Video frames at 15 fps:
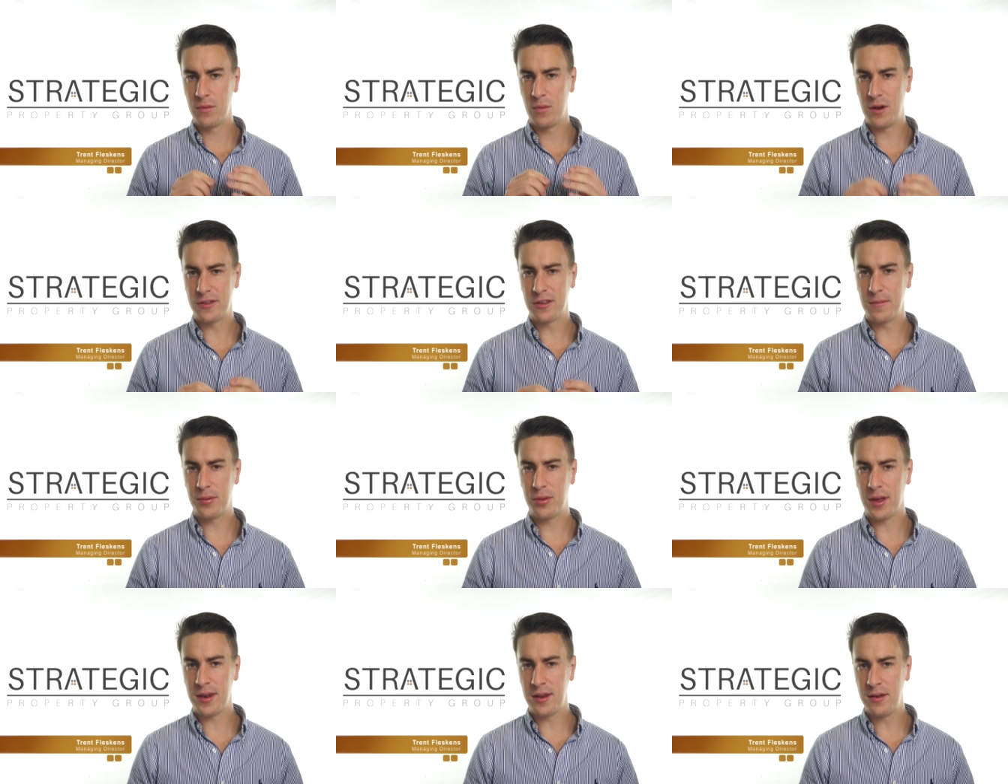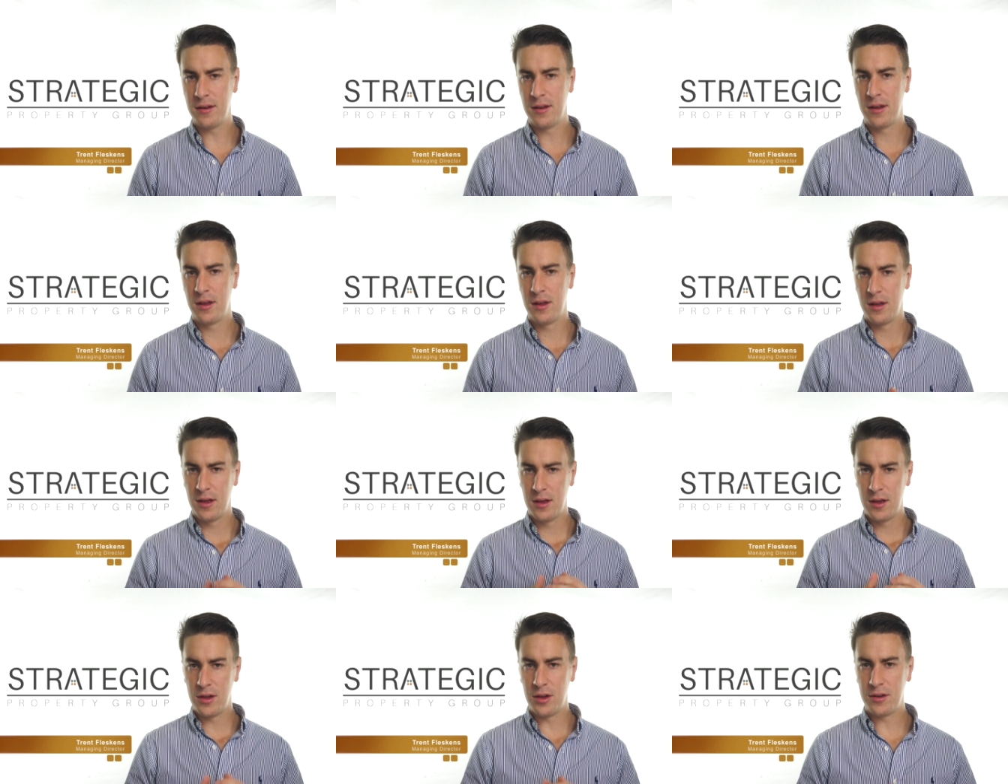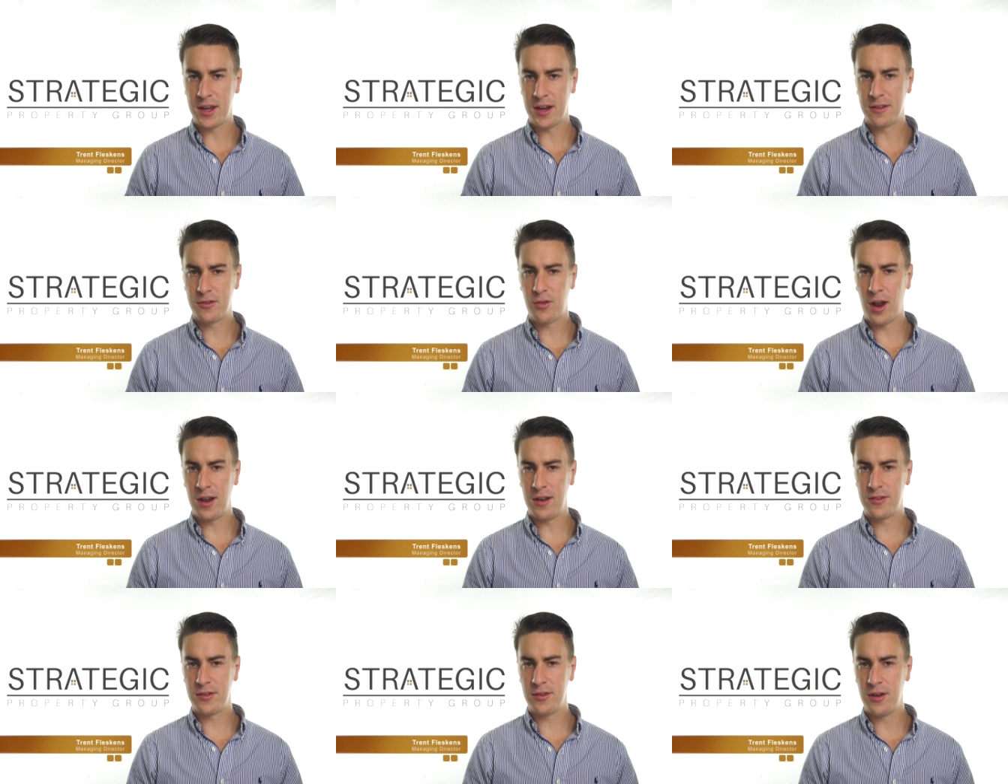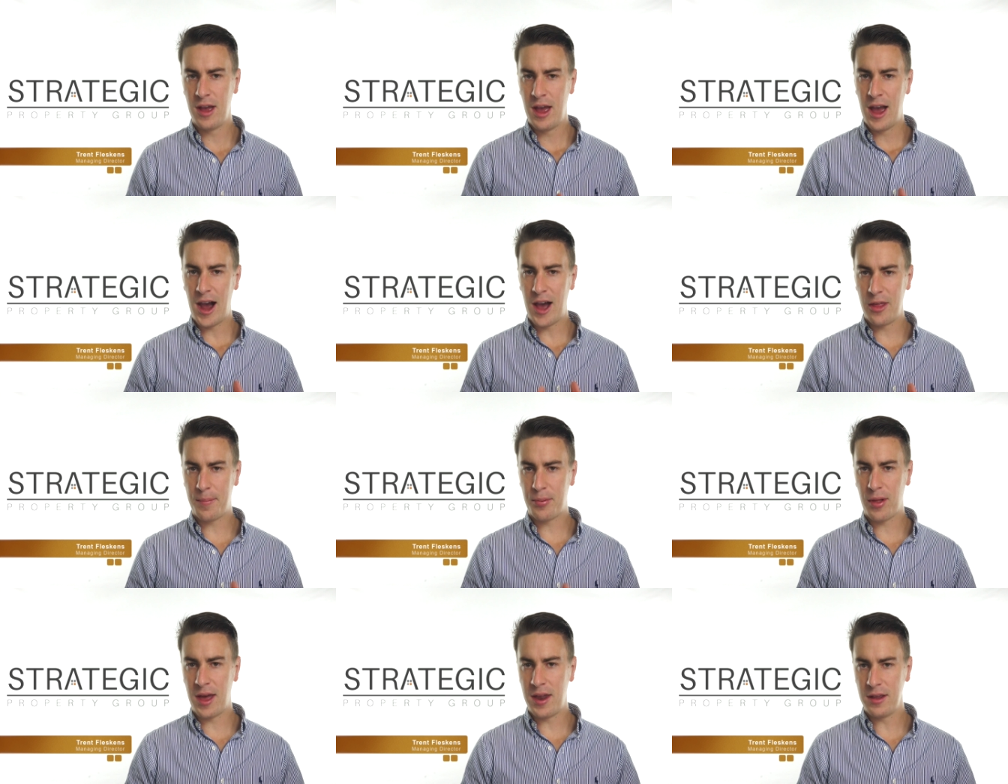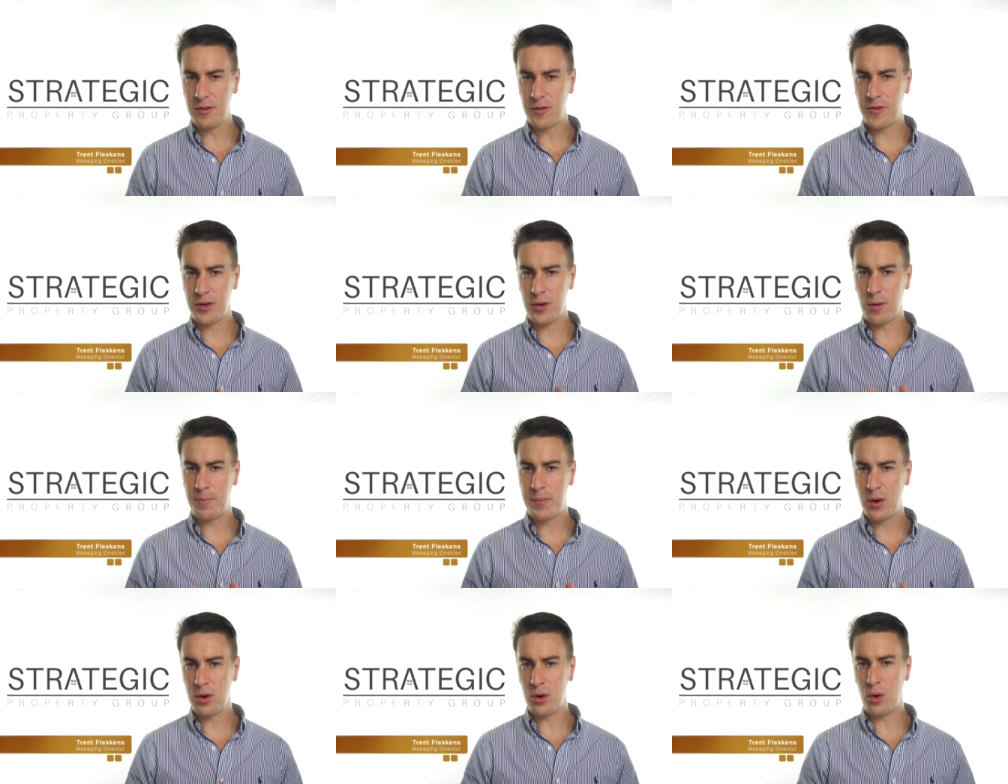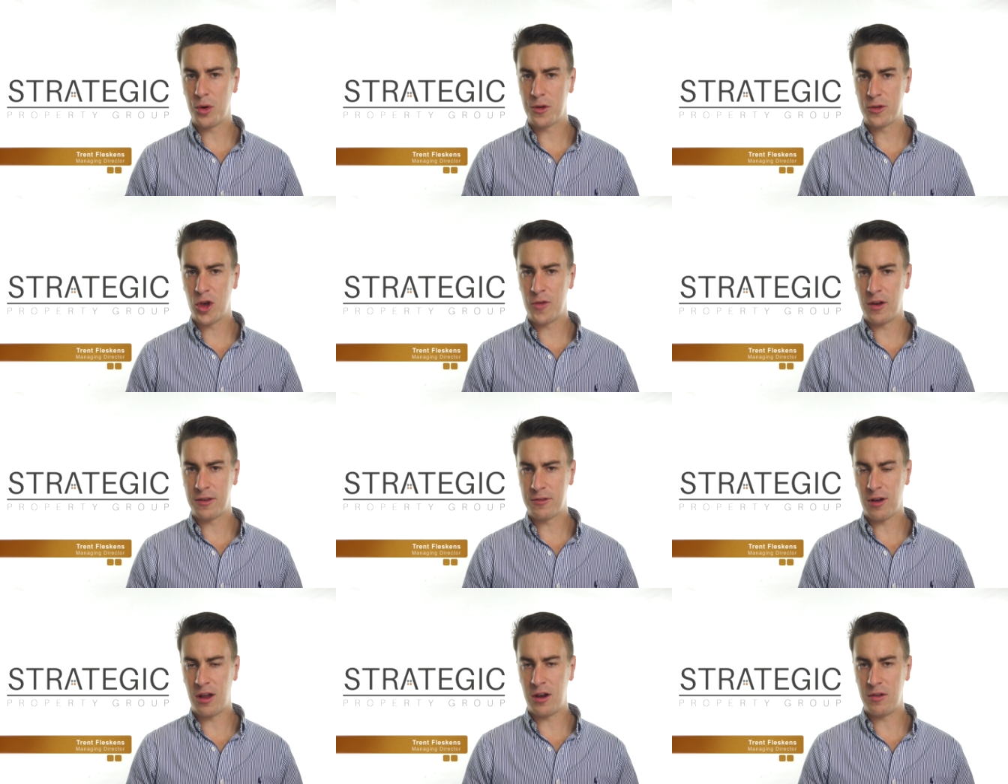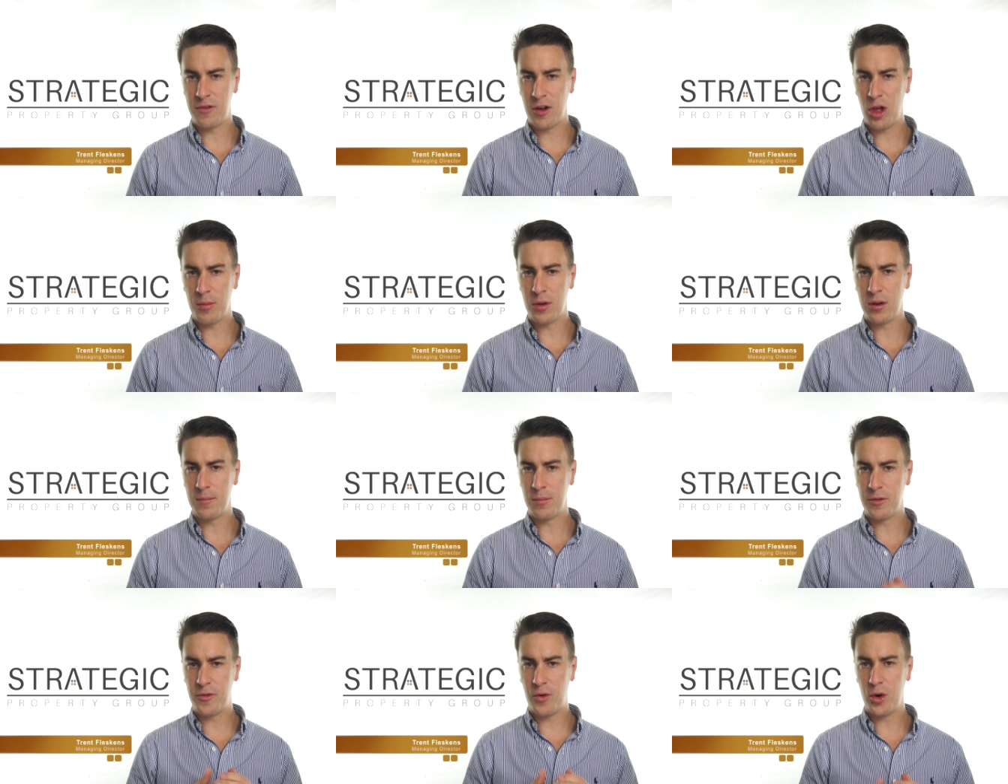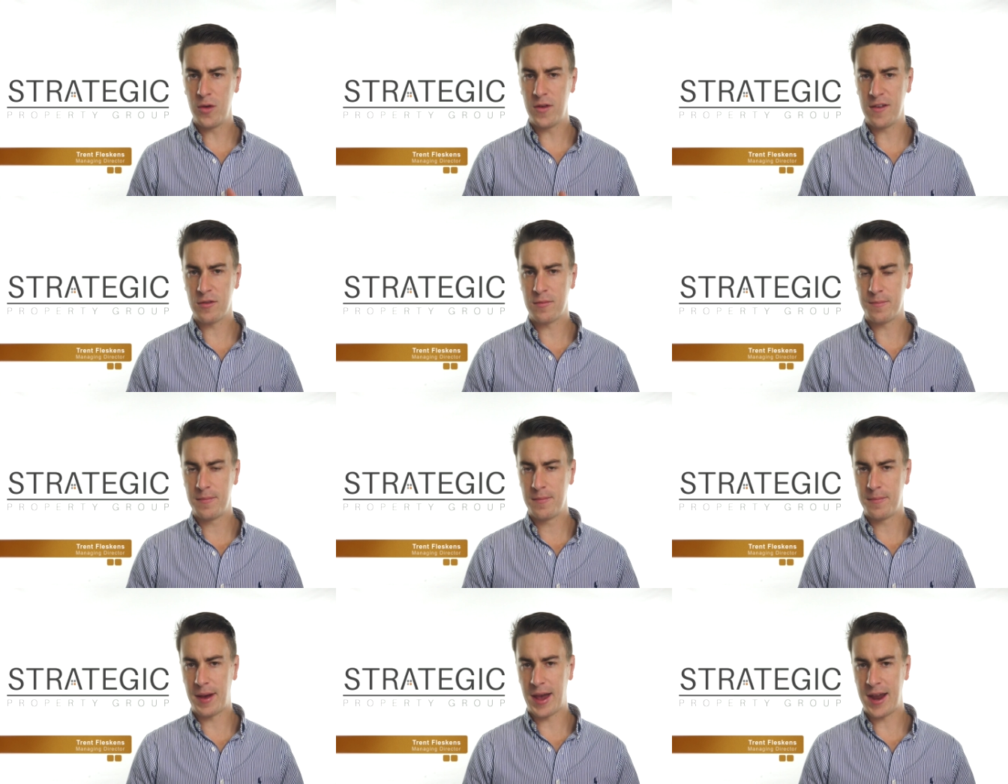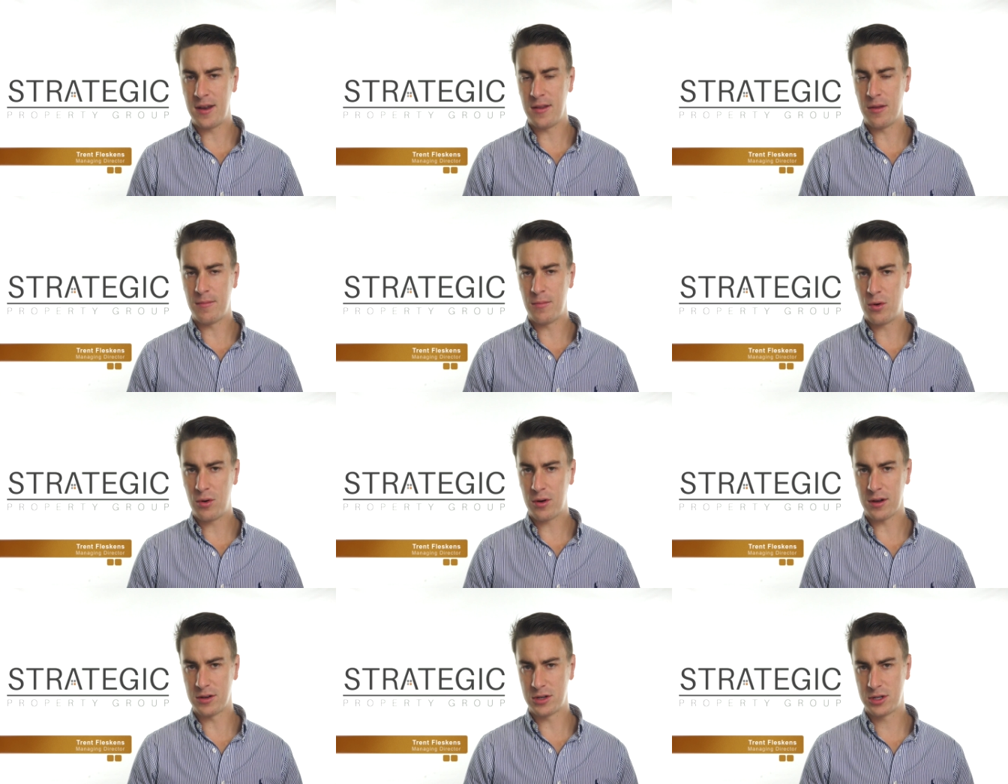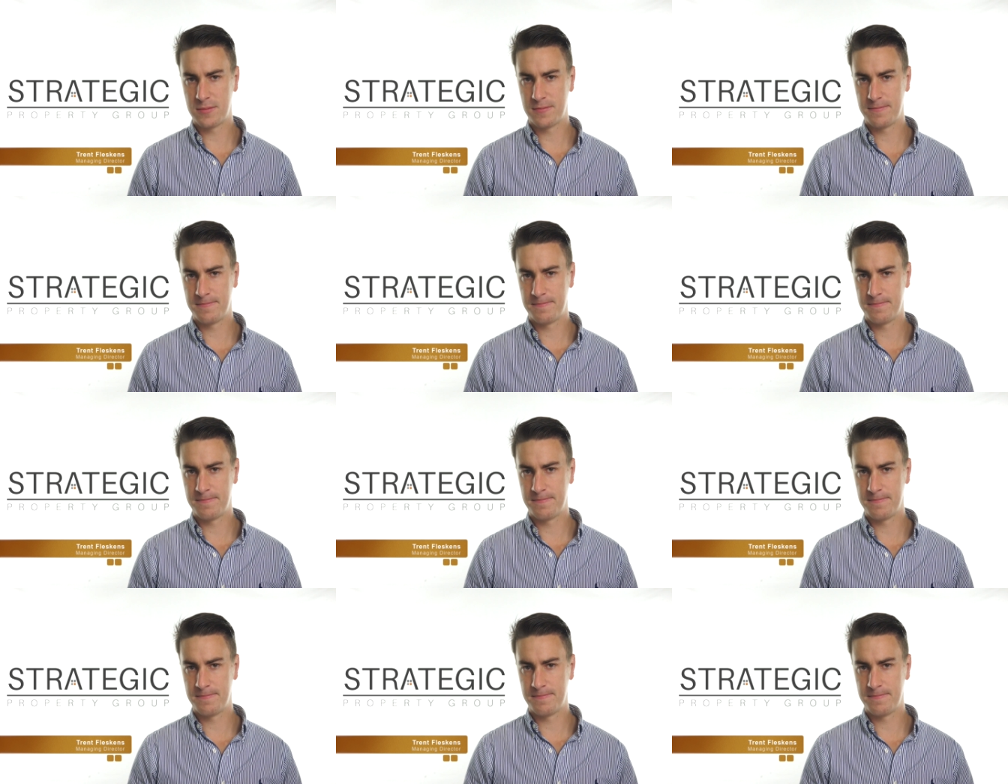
Once completed, you can get straight into other planning for your built or survey strata development before you've even paid the mortgage.